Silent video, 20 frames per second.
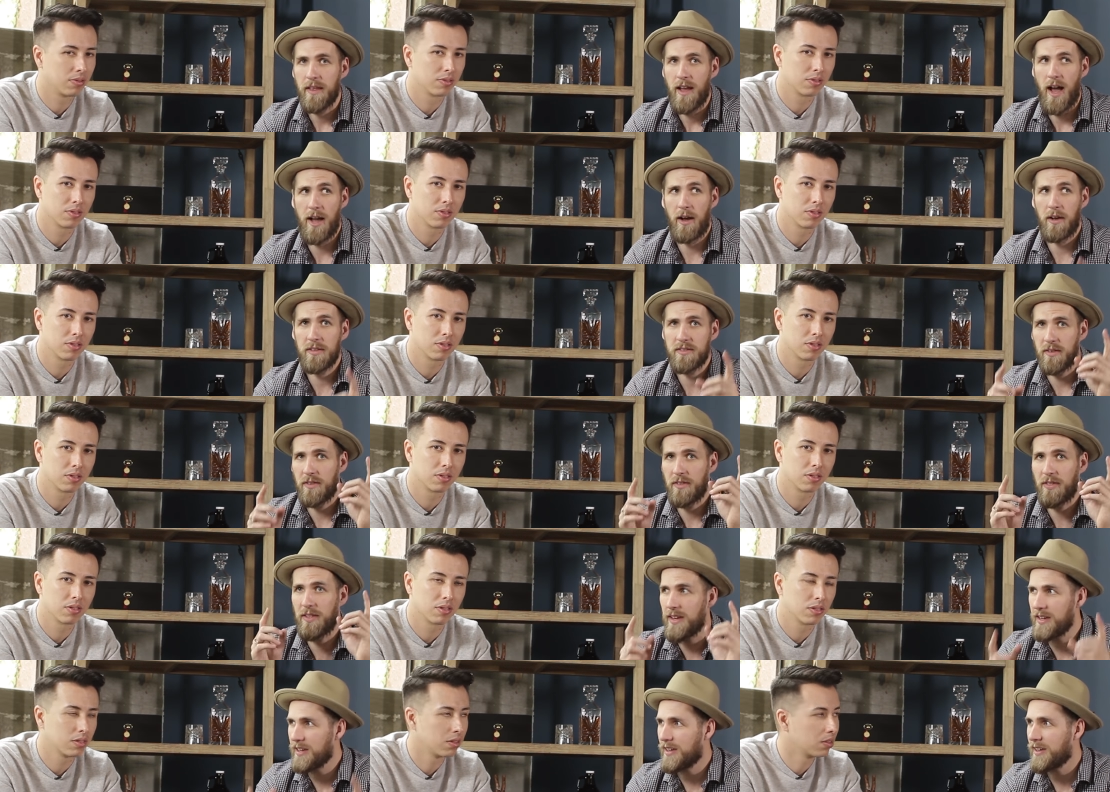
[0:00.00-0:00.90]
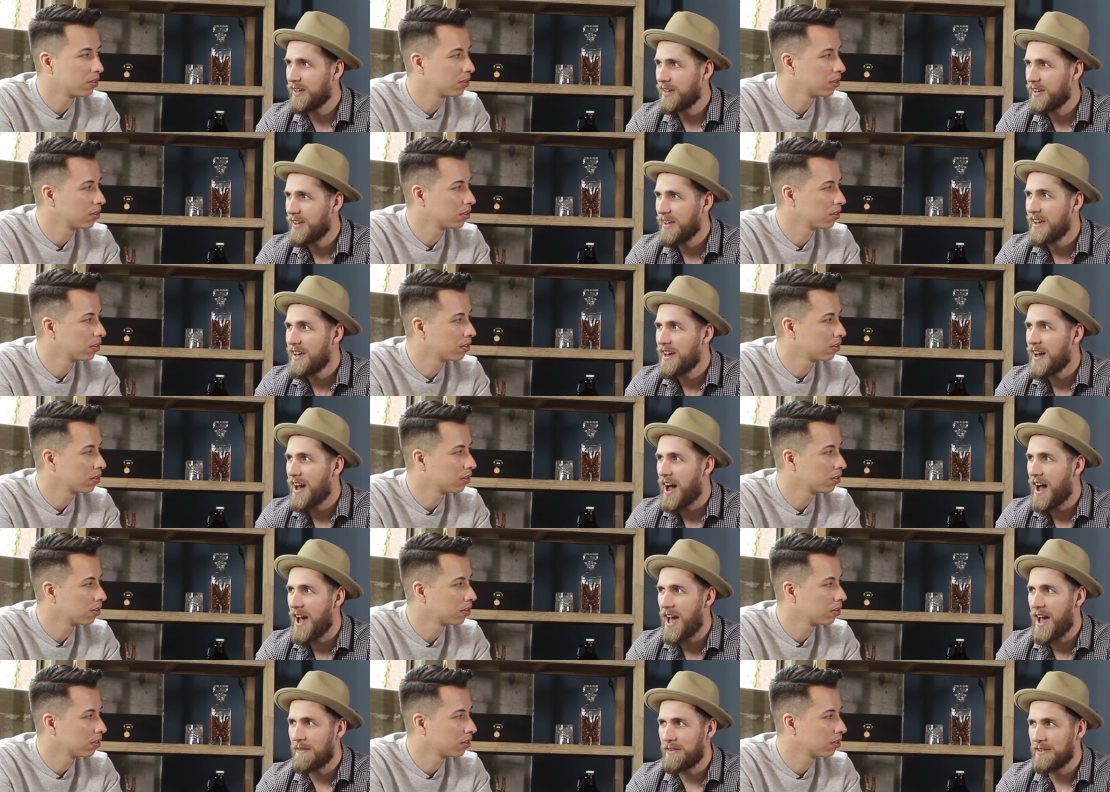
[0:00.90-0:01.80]
Speaker 1: I also think
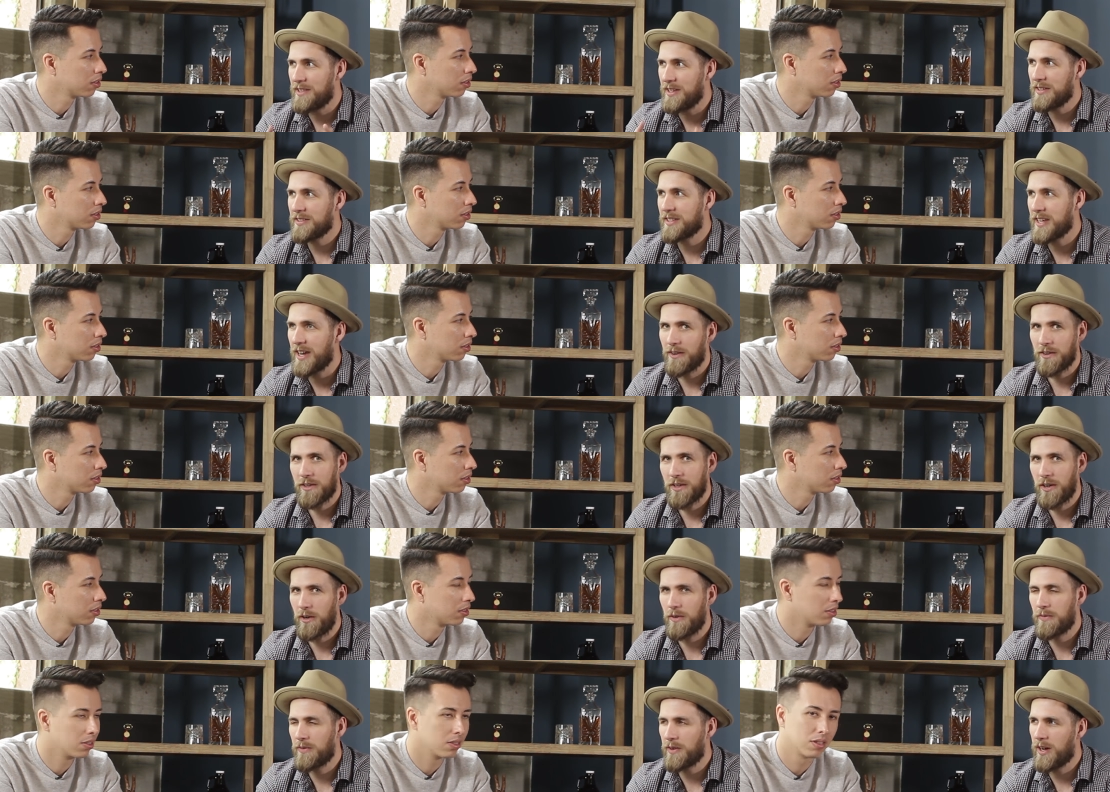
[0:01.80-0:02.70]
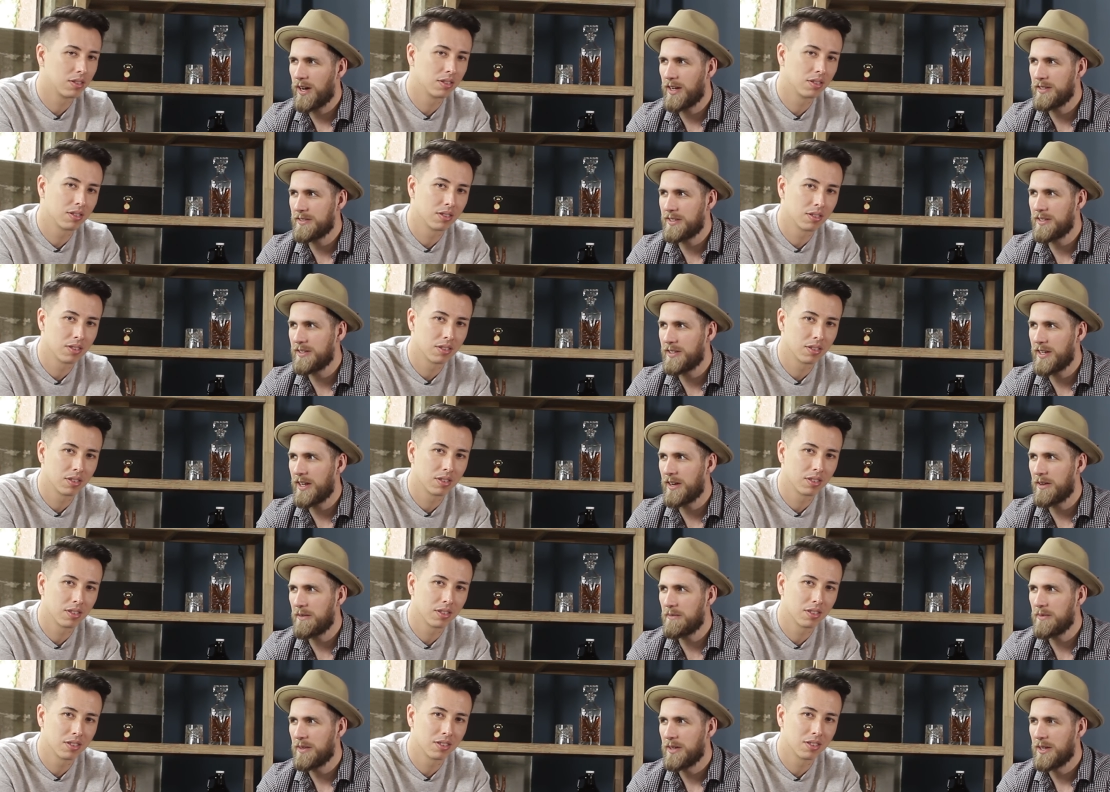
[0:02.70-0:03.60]
I have a discount code for Hudson
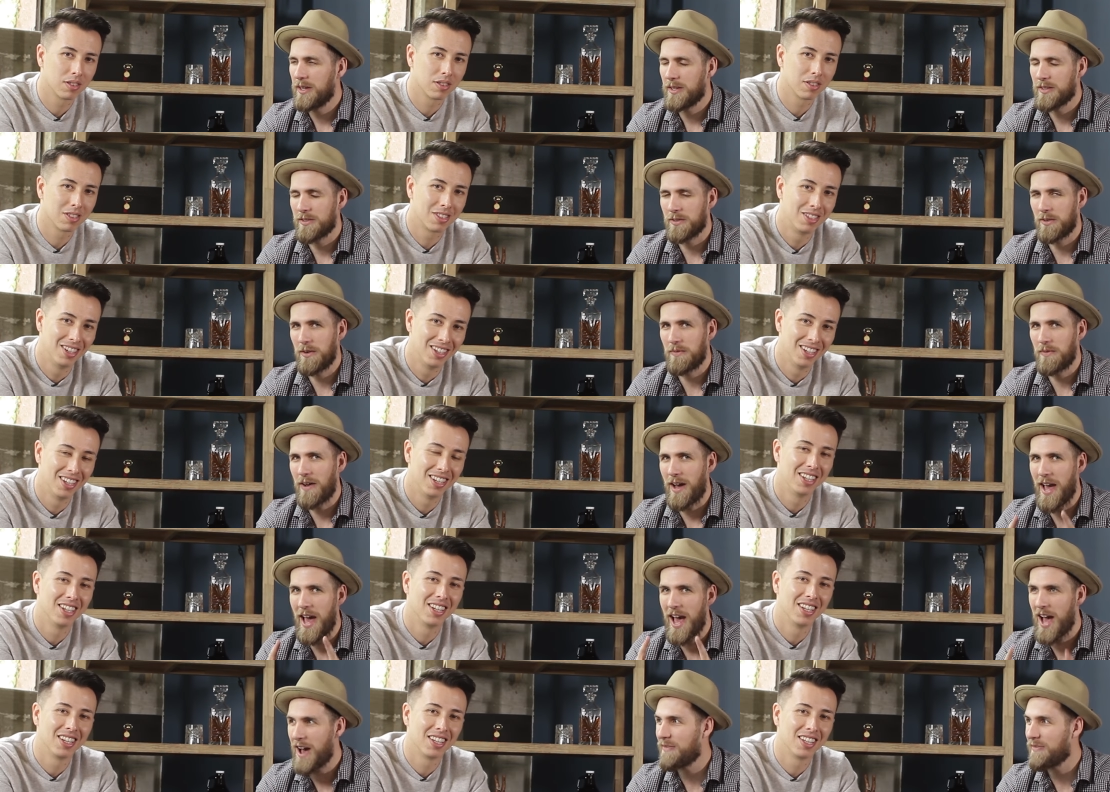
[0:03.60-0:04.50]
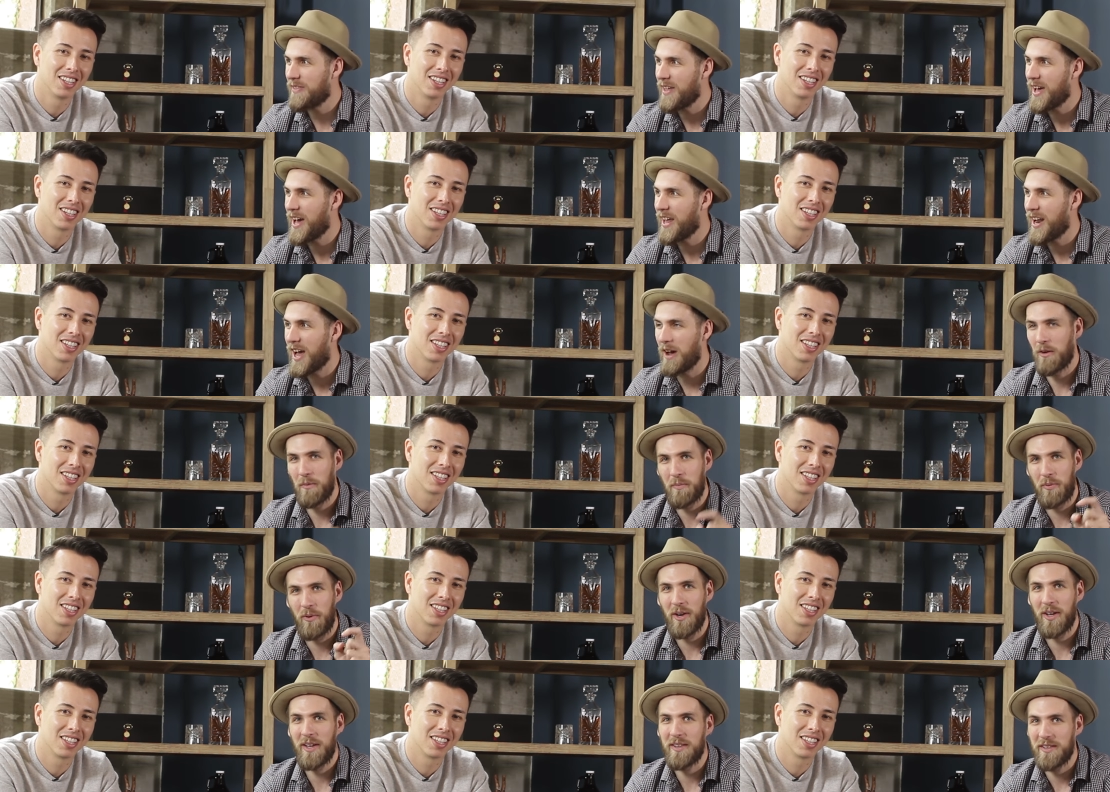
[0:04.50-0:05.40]
Denim. So if I have that, I will
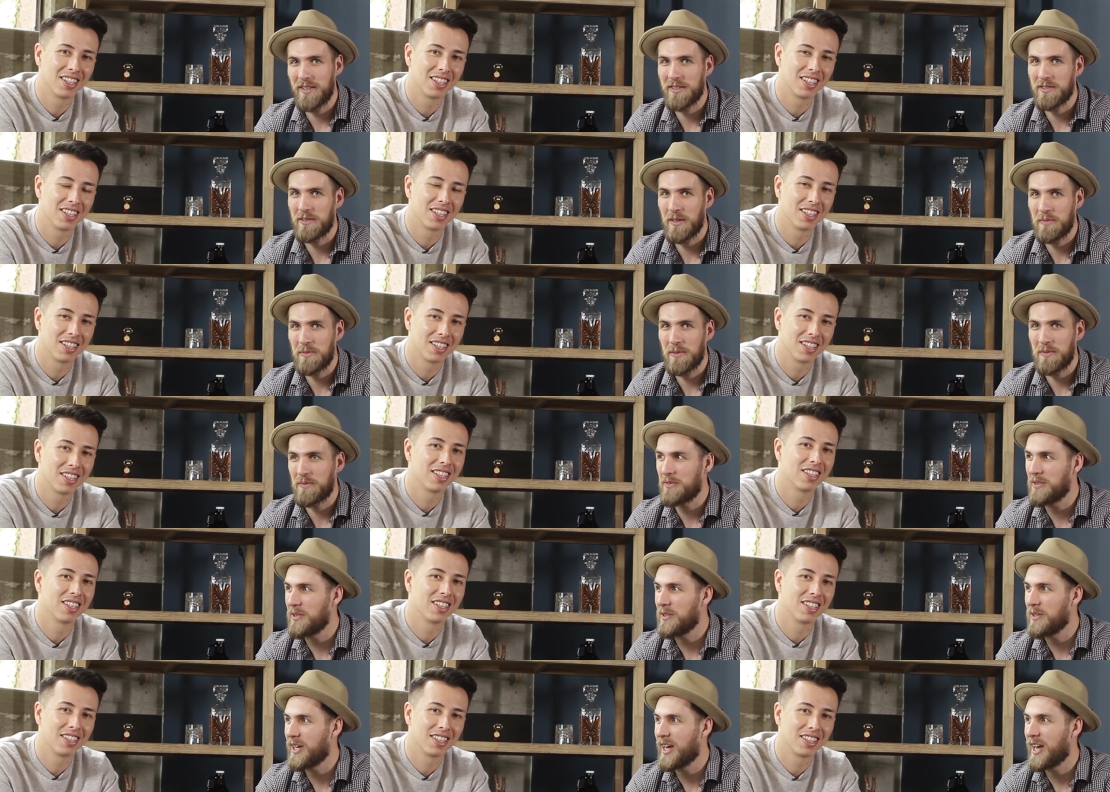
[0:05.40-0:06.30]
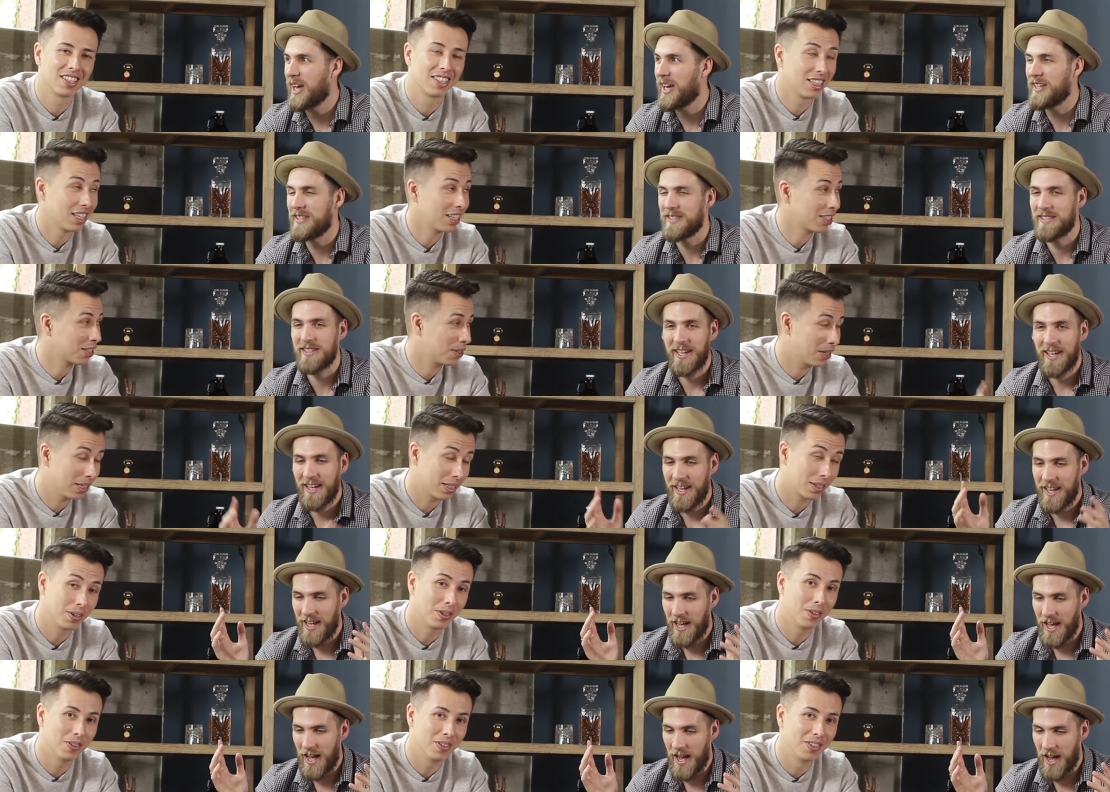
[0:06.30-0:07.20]
put it in the description for you guys. That's
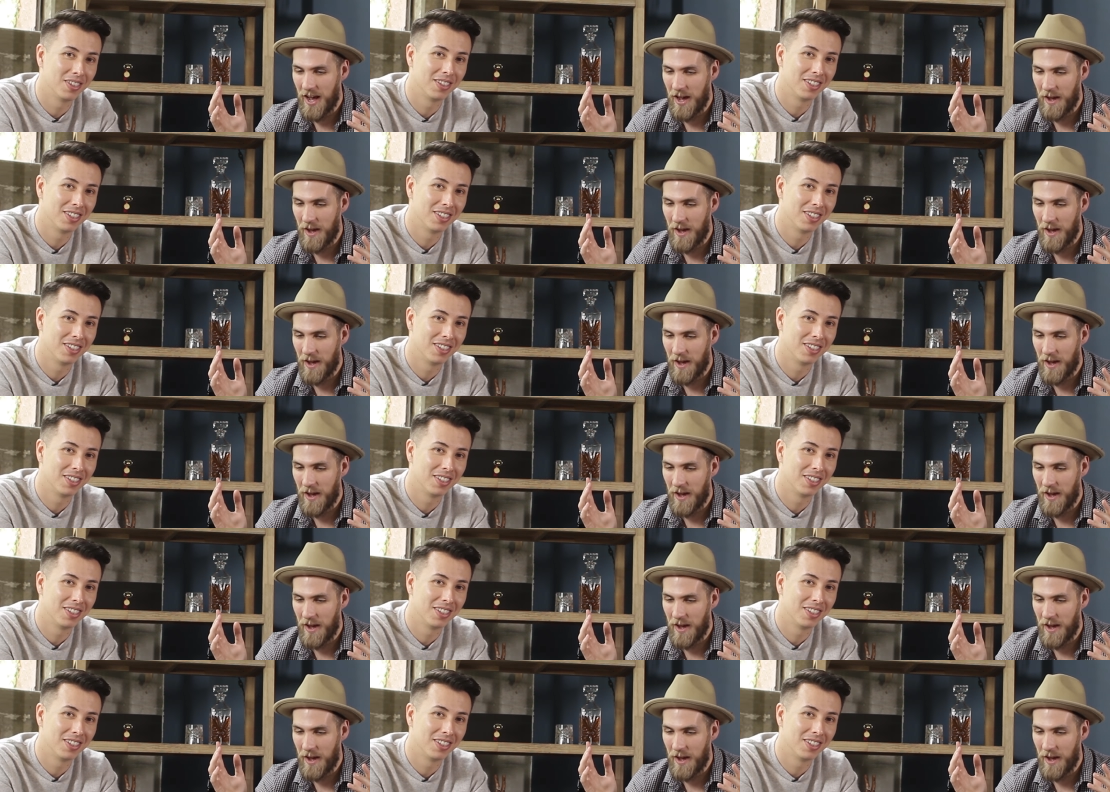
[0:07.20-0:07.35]
cool.